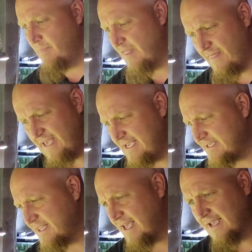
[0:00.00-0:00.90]
But
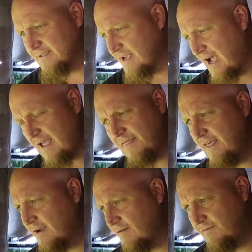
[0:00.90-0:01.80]
these things, I
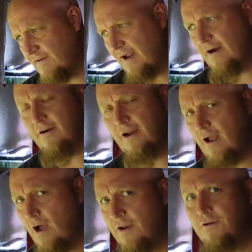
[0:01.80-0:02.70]
think, are
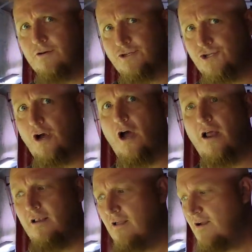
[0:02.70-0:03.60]
very
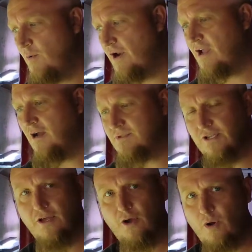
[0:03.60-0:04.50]
undershot when it comes
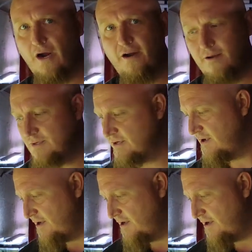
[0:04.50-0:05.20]
to the aquariums.